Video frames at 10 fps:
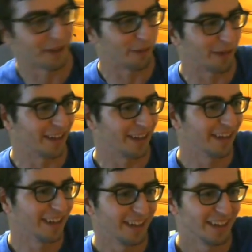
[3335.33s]
that went,
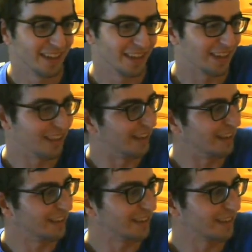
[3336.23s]
and
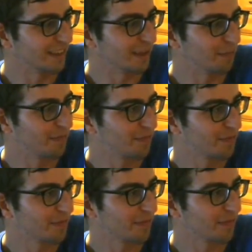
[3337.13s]
yeah,
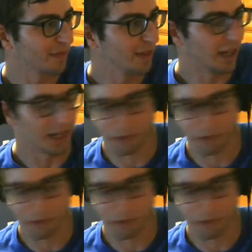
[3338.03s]
I